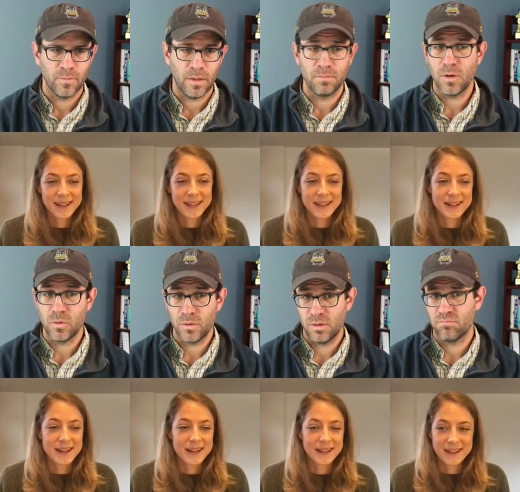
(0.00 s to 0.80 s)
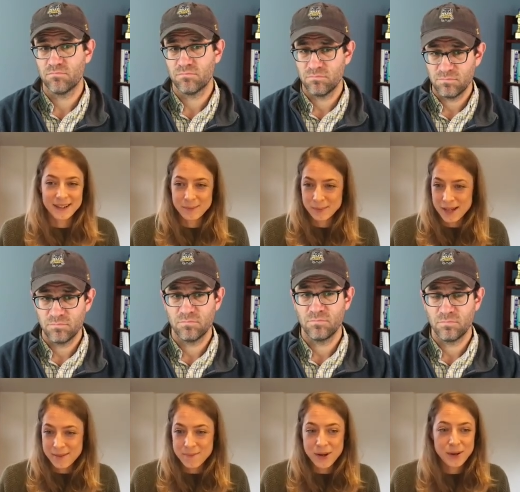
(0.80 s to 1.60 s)
Speaker 1: And mode.
Speaker 2: Our
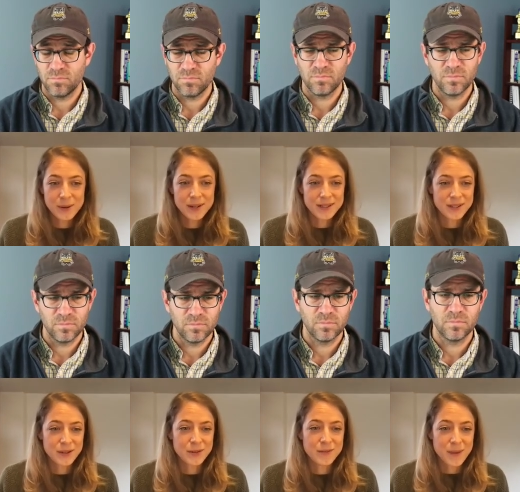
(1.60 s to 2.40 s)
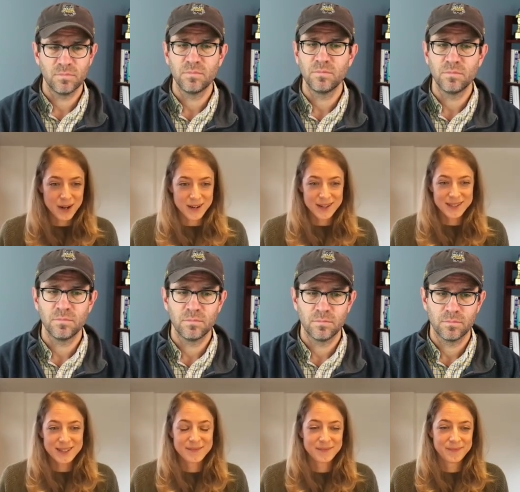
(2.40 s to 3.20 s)
plot mode to
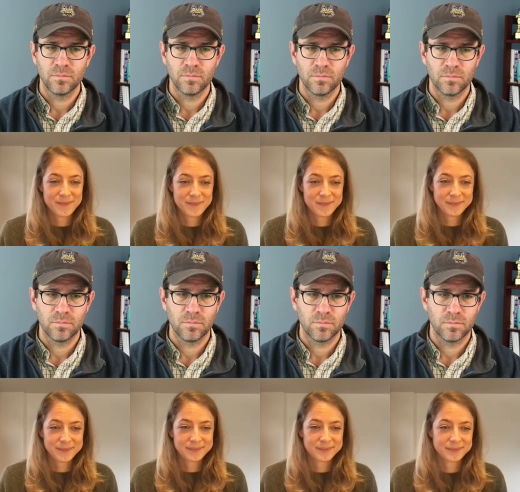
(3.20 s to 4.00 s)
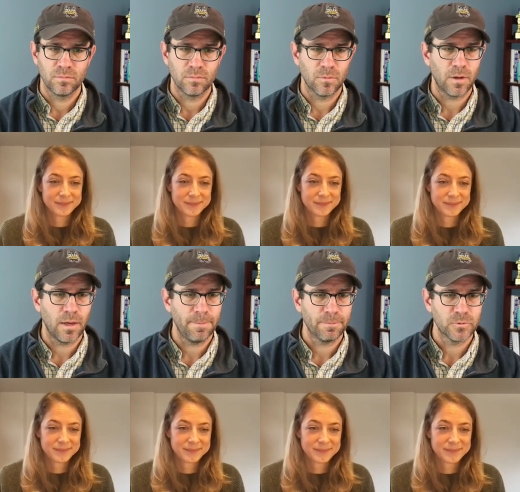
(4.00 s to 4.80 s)
markers.
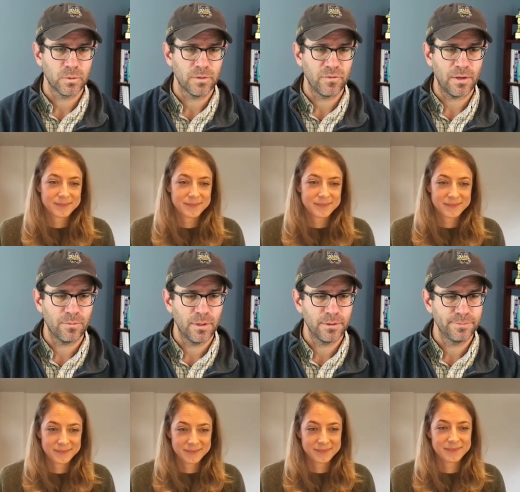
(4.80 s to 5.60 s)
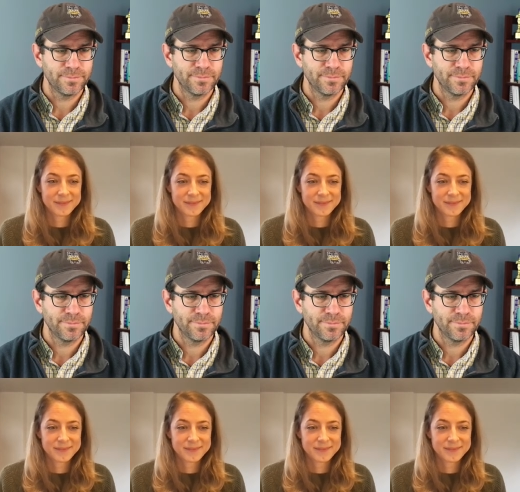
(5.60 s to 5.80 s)
Speaker 1: Okay, so we'll give that a run.